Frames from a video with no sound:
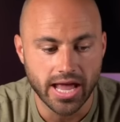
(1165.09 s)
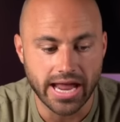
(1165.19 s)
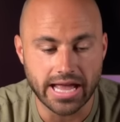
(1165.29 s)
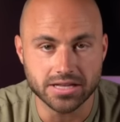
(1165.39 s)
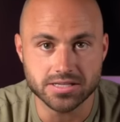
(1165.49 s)

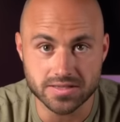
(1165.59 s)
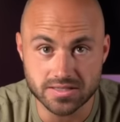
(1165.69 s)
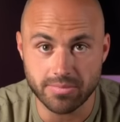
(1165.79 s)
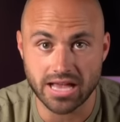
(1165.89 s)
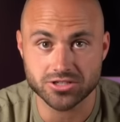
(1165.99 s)
And this is
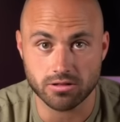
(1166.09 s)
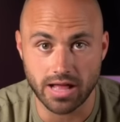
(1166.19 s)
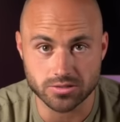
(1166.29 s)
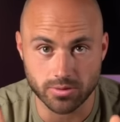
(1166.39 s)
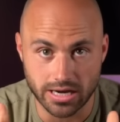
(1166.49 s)
a
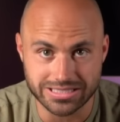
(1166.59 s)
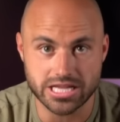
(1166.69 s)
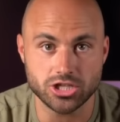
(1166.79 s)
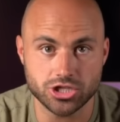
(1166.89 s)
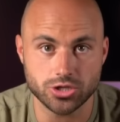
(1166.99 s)
masterclass where I
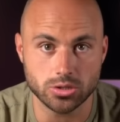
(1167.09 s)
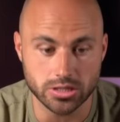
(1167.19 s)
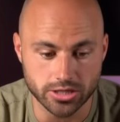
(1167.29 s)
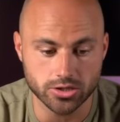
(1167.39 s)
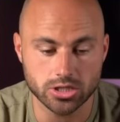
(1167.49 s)
teach you
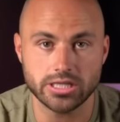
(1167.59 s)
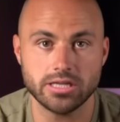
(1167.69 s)
literally